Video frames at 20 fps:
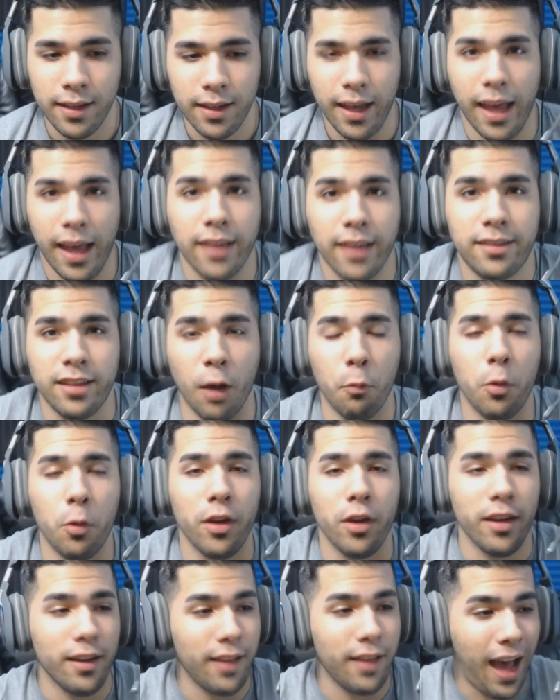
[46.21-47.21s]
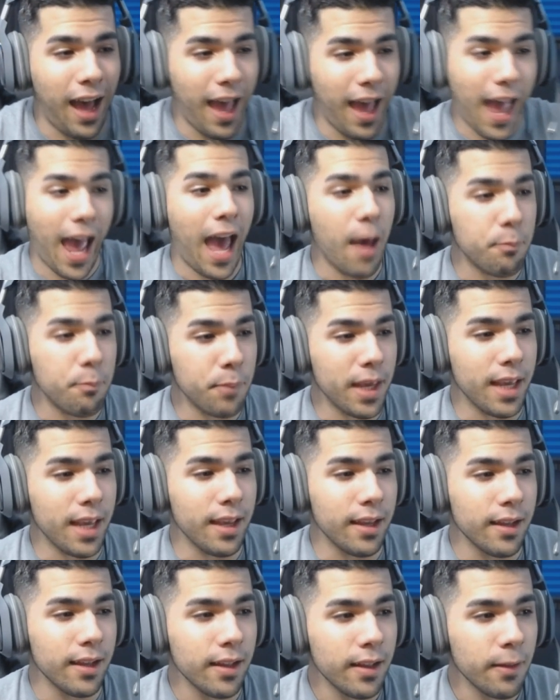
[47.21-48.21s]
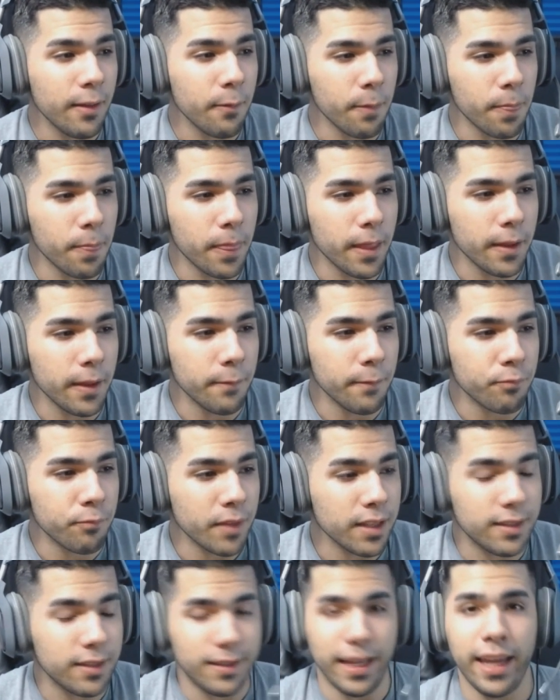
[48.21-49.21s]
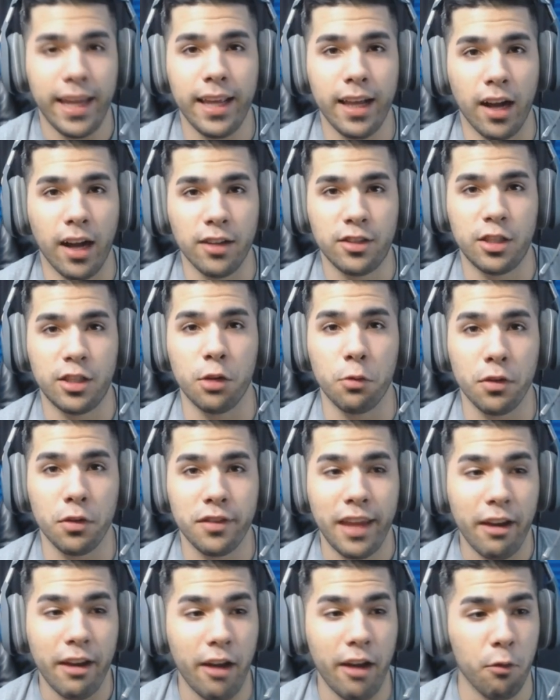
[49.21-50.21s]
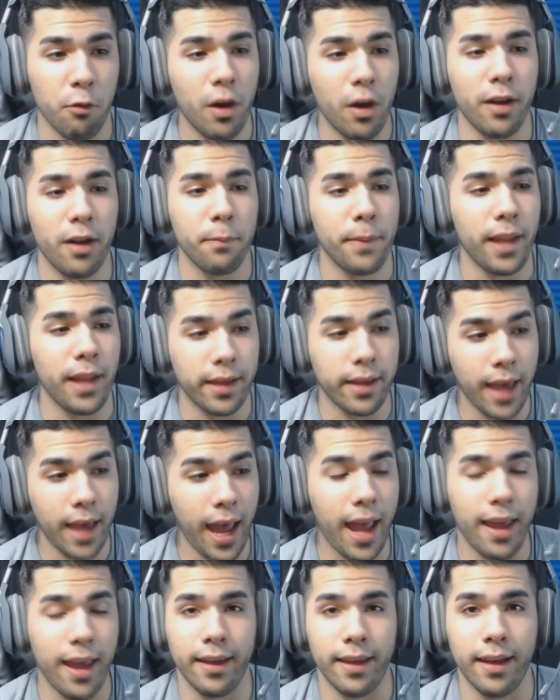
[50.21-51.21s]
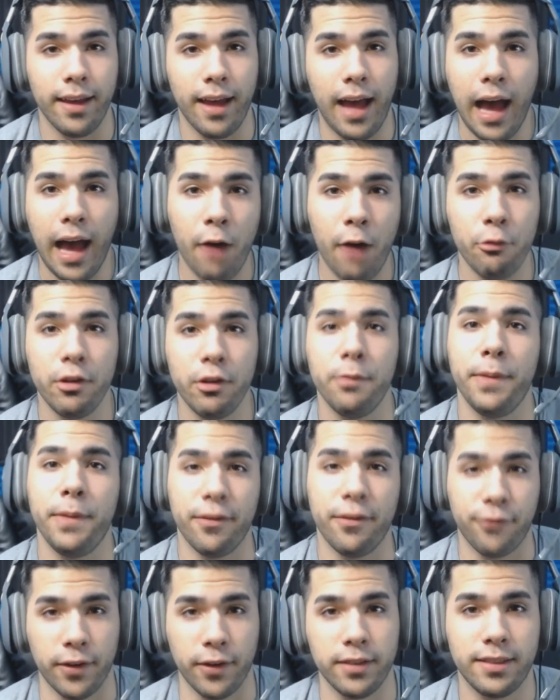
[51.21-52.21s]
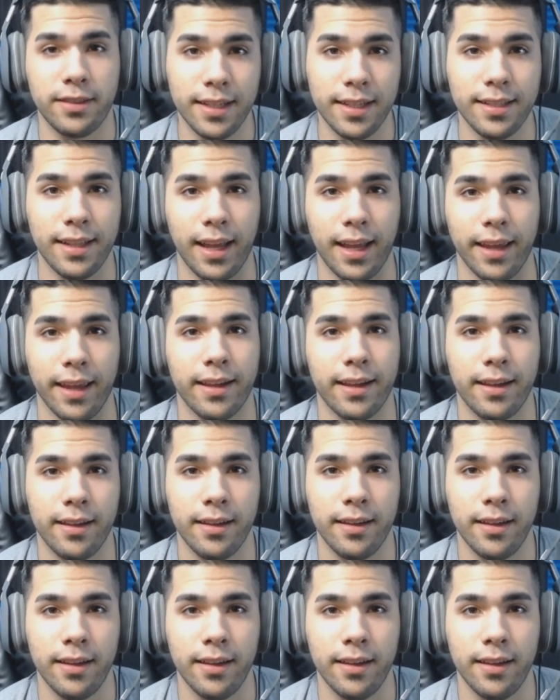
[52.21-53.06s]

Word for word: is someone not happy seeing a zero there and want to be like, hey, I want to be the first dislike?